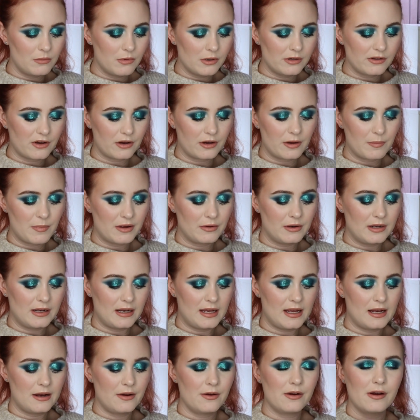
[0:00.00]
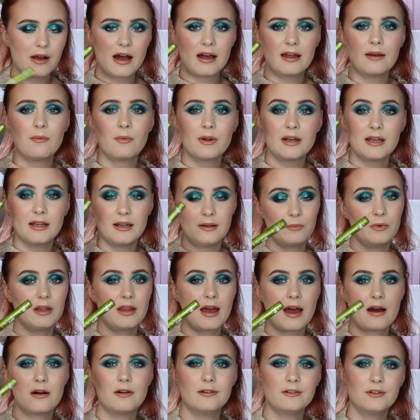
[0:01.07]
We will talk about it later. I went in
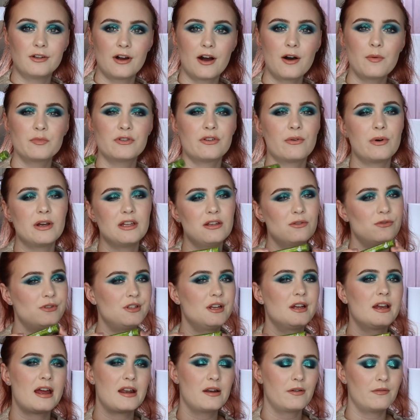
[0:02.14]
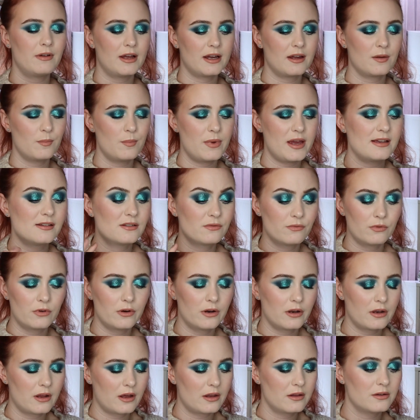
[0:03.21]
with that on top, so I used it kind of like a base
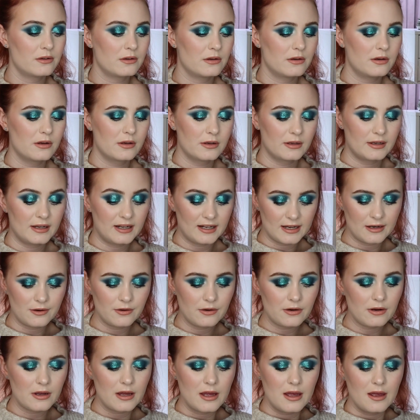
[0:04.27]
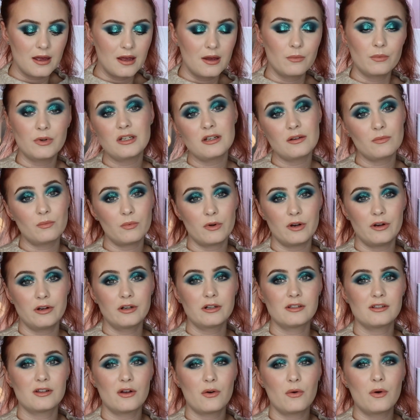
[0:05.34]
for another glitter, which it
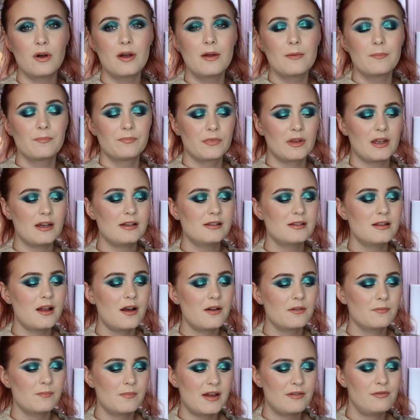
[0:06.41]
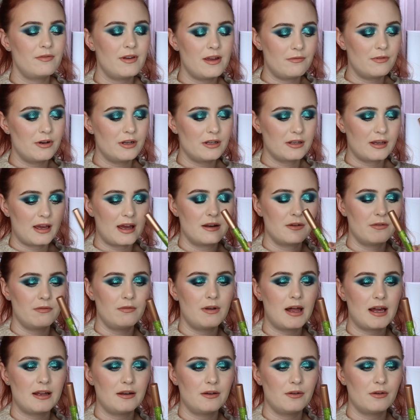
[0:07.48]
worked. So it's not my favorite kind
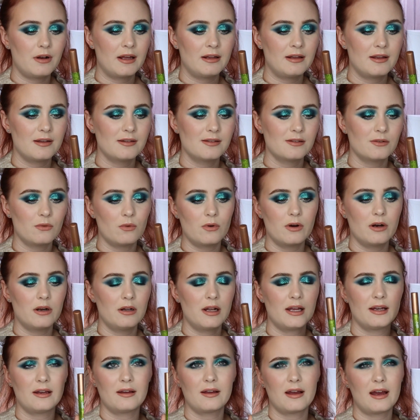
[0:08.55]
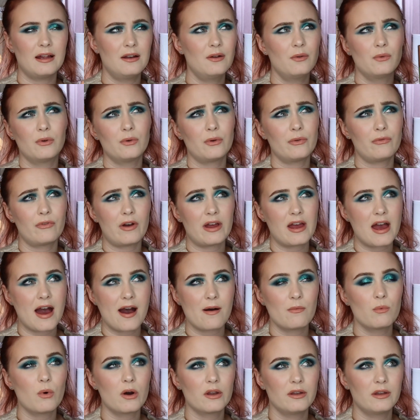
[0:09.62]
of liner like this, or like I don't know if I
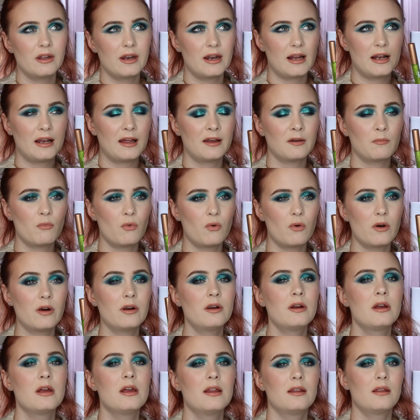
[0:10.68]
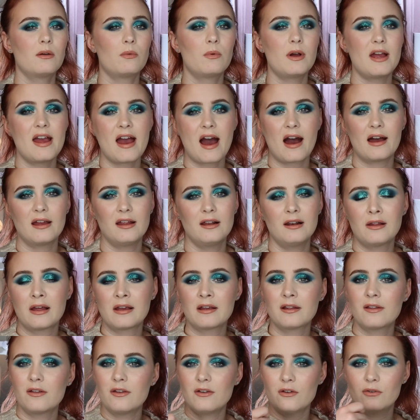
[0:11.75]
have one that I like more. The way I
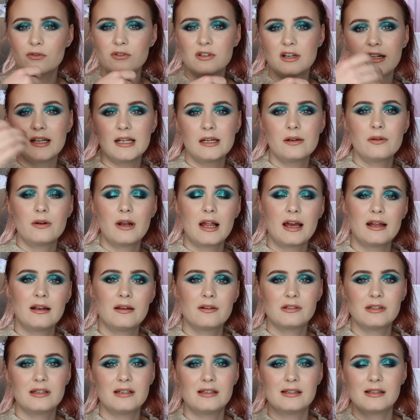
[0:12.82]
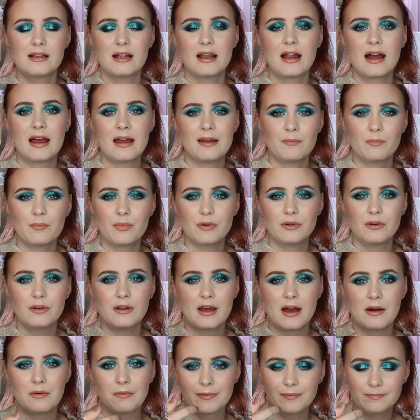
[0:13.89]
like to use glitter liners is that I put
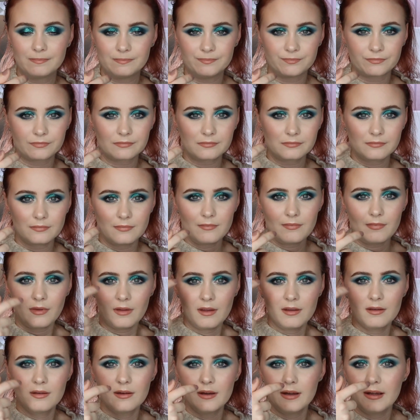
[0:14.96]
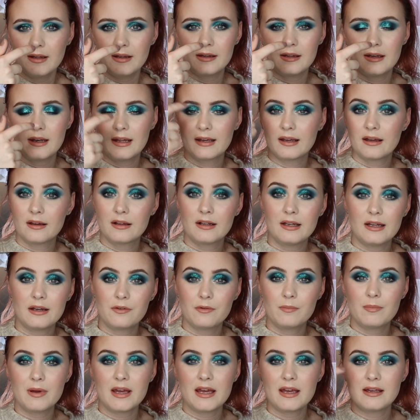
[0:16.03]
down like a
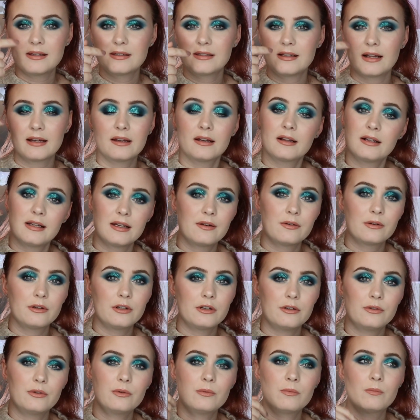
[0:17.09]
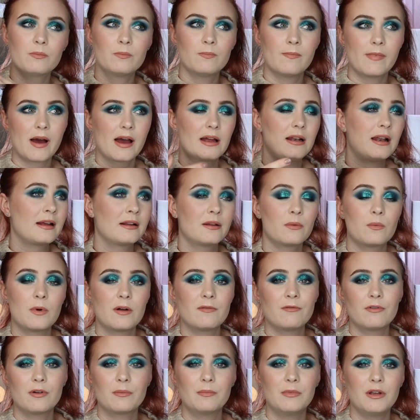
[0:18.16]
glitter base, like a glitter glue. I like the
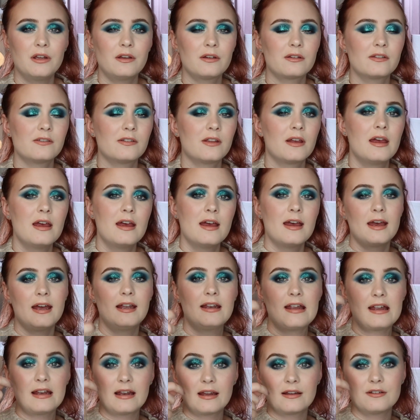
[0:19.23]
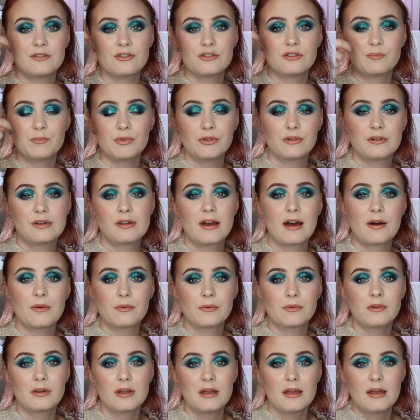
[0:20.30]
one from NYX, and then I just put
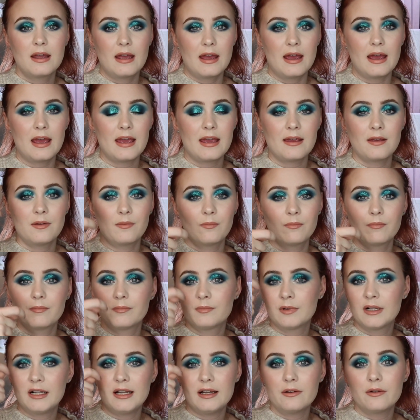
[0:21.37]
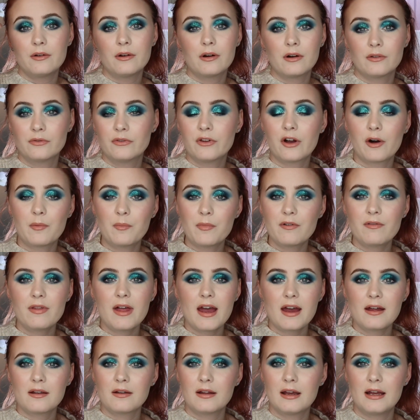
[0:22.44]
down a glitter on top of
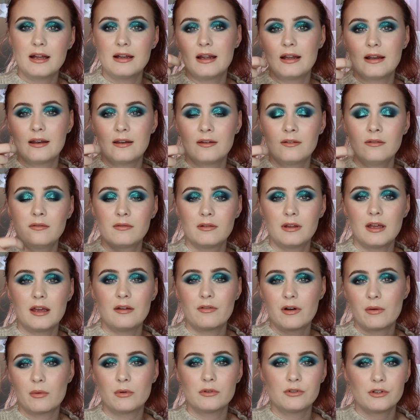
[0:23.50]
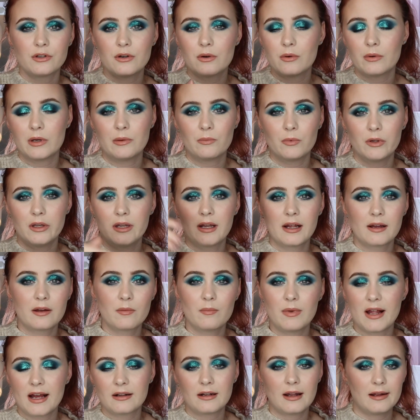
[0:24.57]
that, and then if I want to go in with like
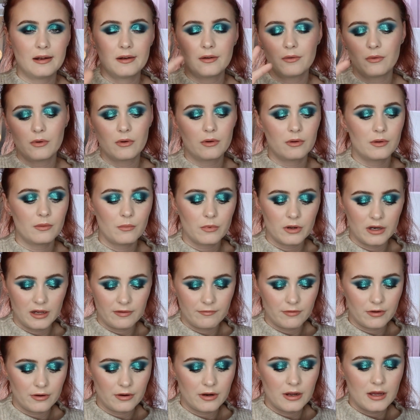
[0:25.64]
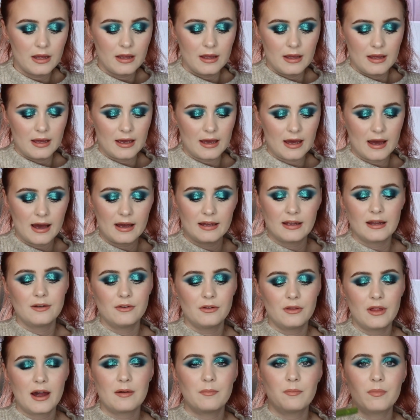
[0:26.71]
a black liner or whatever, I can
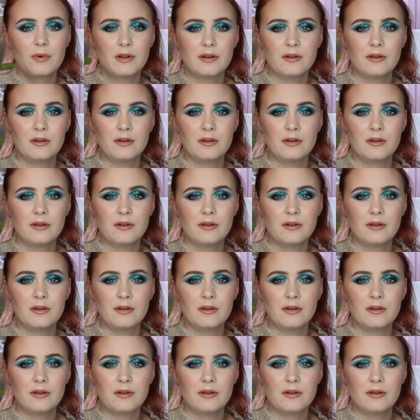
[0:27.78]
do that.